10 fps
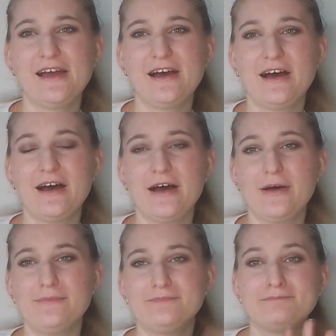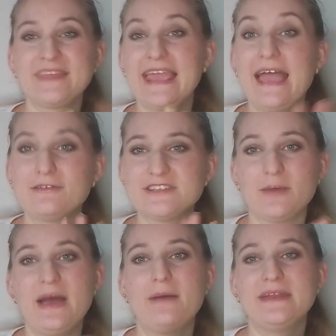count up
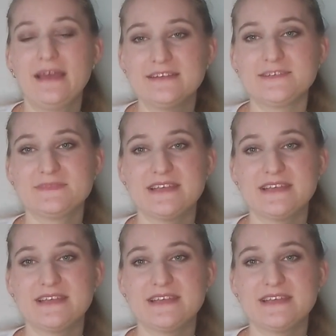how many items